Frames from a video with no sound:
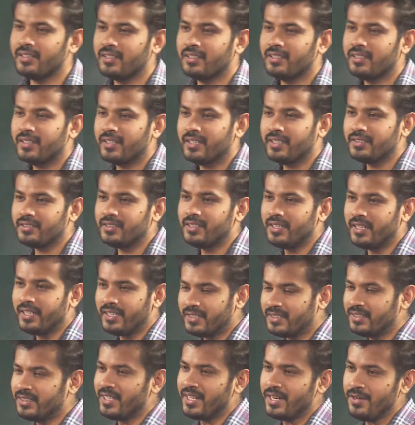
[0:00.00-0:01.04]
is the
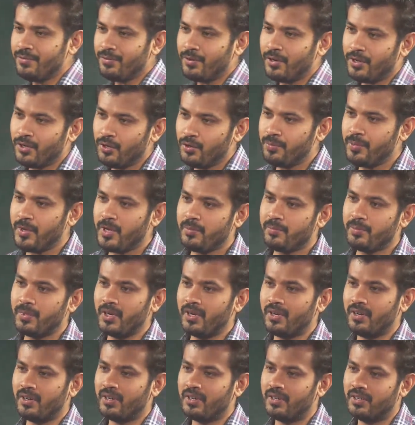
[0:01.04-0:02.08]
dictionary for you
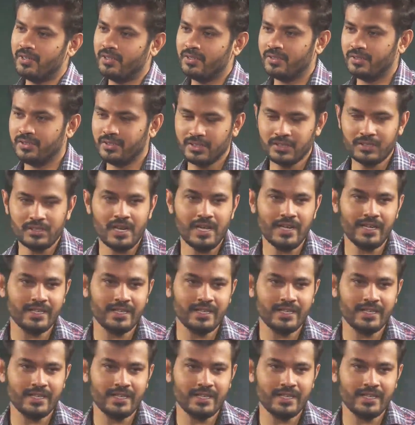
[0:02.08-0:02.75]
people. Just like